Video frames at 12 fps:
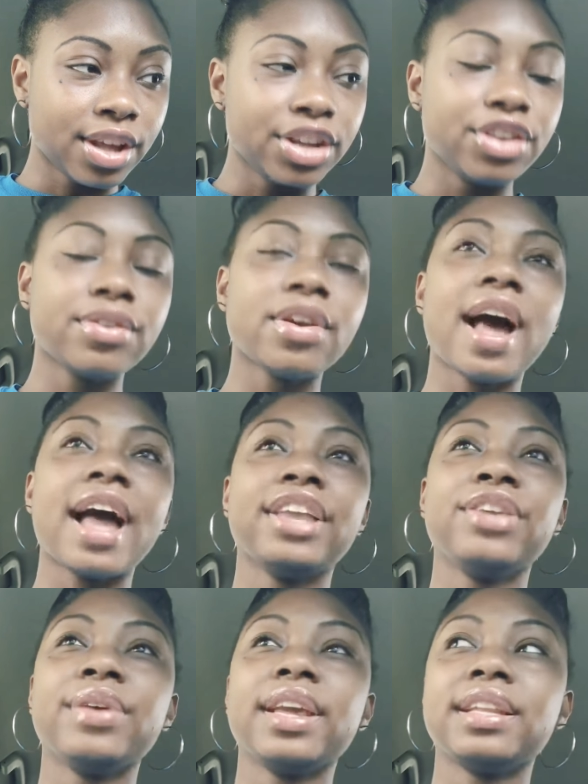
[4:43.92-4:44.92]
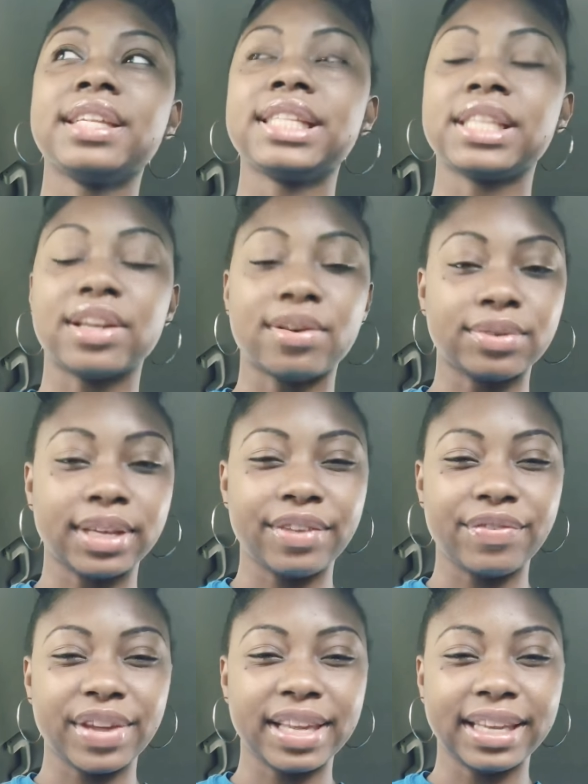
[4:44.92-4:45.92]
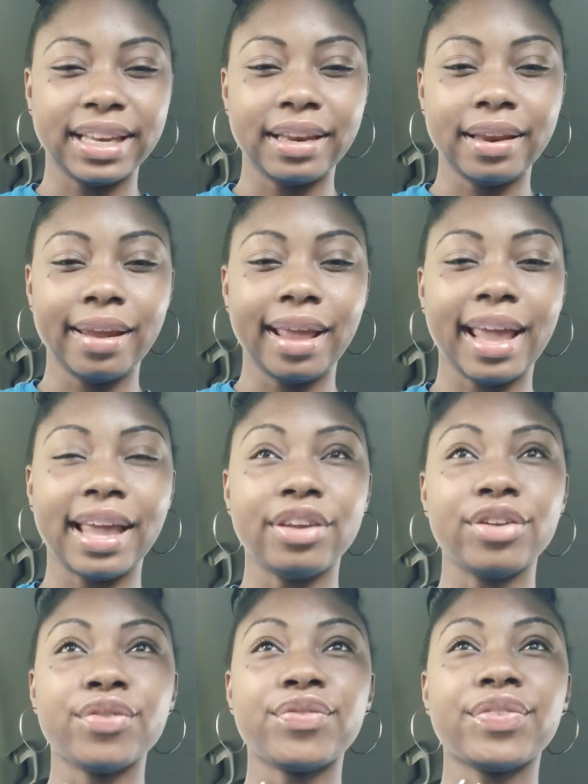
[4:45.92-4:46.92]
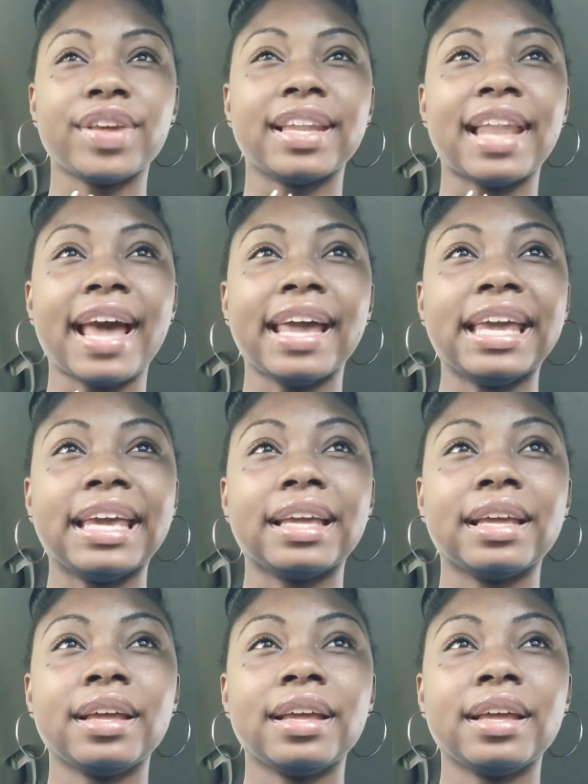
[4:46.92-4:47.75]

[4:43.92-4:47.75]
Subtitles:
how you get this lonely feeling and you feel like